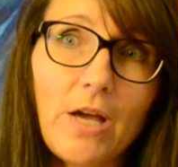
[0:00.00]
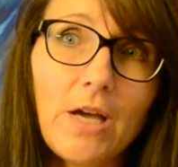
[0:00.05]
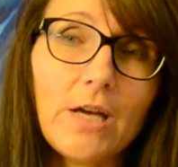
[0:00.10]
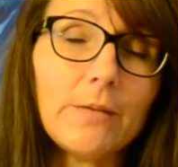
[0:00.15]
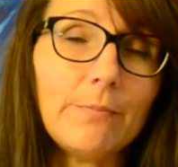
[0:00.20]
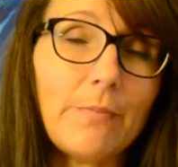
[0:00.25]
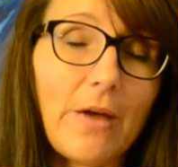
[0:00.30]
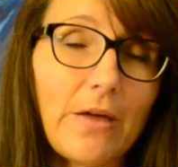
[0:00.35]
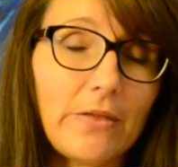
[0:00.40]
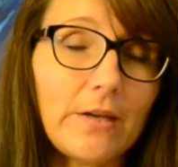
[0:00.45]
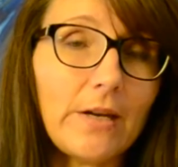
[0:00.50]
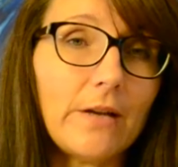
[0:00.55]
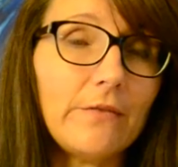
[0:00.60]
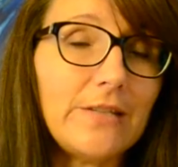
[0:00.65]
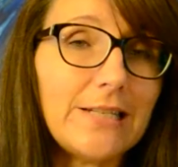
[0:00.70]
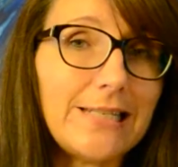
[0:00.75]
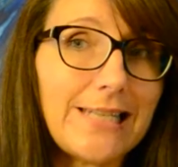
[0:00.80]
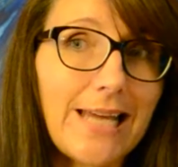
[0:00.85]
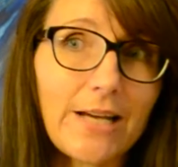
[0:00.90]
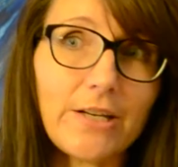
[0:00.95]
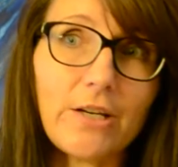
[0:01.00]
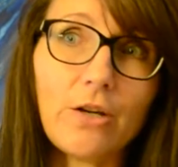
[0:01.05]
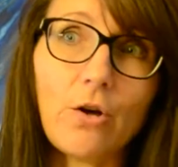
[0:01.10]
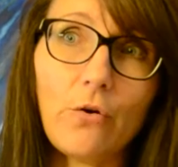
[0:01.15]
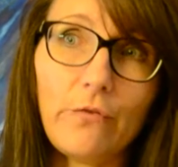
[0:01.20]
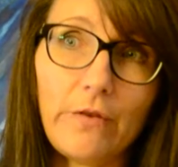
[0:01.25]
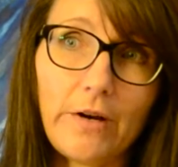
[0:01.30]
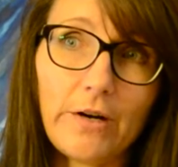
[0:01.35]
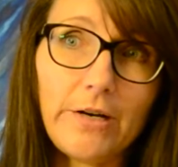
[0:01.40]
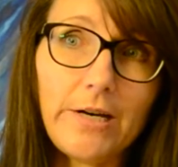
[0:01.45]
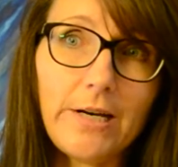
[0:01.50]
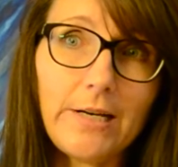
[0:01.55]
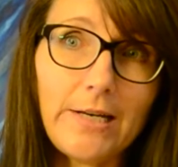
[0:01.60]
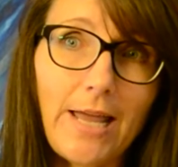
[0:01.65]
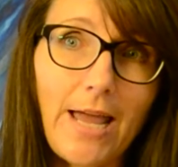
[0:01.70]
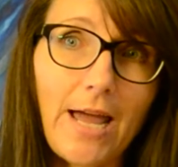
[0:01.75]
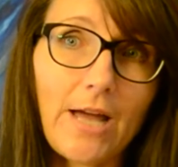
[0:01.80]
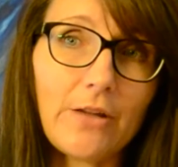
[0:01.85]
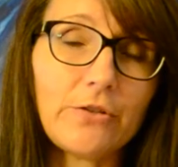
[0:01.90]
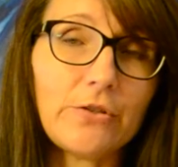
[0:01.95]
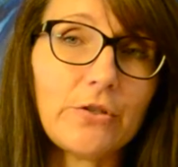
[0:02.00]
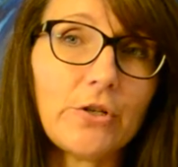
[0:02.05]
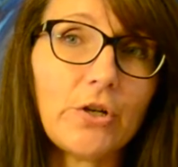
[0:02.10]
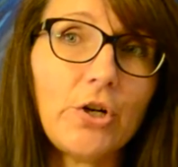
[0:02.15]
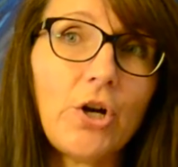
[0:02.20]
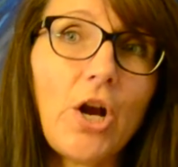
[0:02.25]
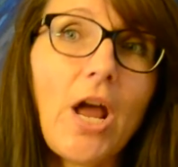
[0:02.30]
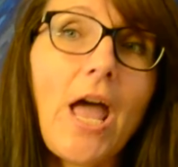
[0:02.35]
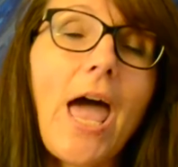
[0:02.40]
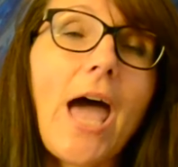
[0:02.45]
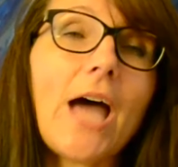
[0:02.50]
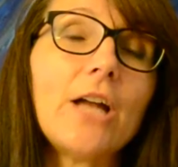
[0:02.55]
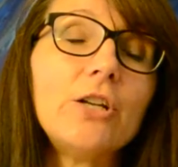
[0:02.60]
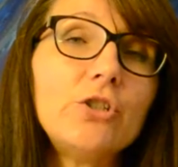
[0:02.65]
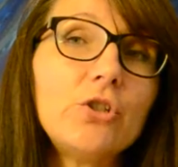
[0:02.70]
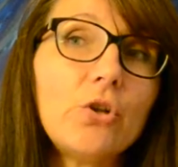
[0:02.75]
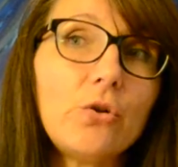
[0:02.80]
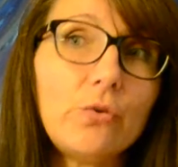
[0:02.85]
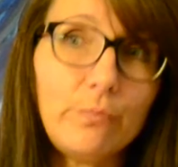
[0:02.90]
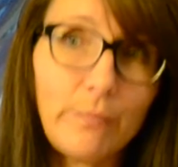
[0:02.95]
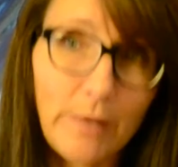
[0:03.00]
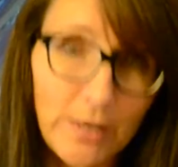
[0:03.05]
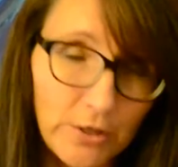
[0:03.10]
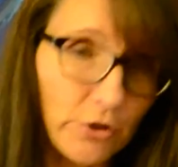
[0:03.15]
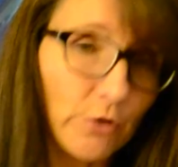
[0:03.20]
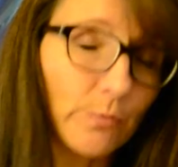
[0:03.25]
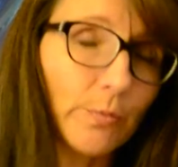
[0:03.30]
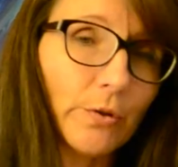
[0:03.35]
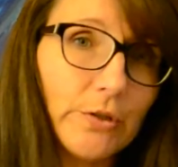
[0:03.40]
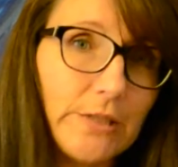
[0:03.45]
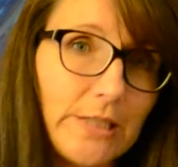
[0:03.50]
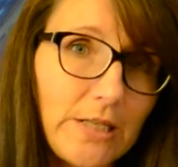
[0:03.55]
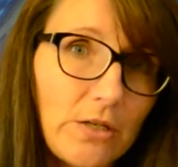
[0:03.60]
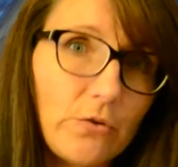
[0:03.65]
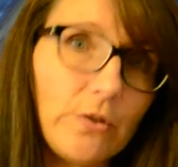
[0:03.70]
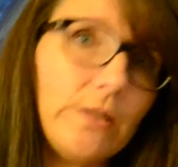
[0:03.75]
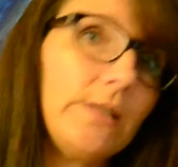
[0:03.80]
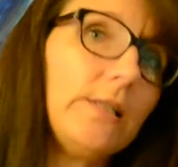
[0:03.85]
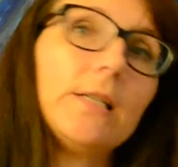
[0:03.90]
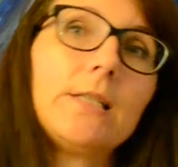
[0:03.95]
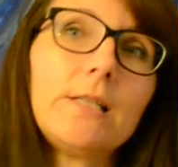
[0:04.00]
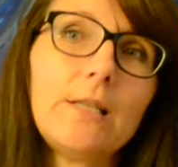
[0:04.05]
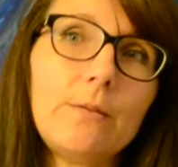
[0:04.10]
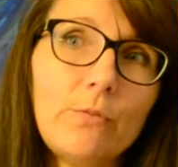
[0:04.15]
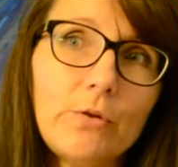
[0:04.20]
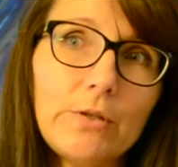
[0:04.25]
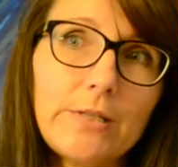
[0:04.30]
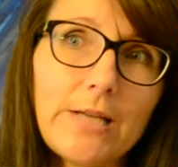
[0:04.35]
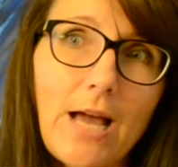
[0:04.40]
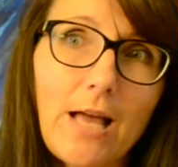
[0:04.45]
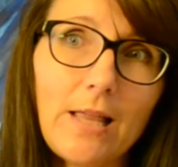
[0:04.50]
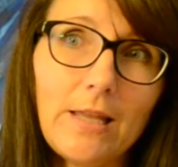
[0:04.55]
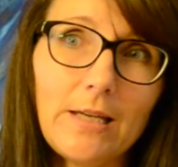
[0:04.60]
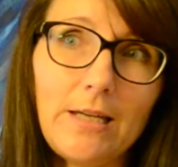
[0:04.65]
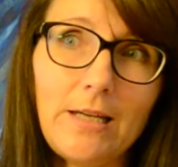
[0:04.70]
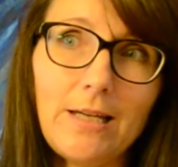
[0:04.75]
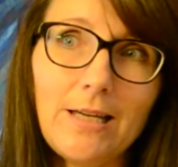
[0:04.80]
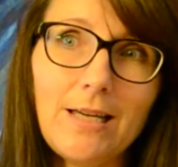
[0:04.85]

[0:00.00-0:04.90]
method of detecting ovarian cancer and showed measurable decreases in mortality.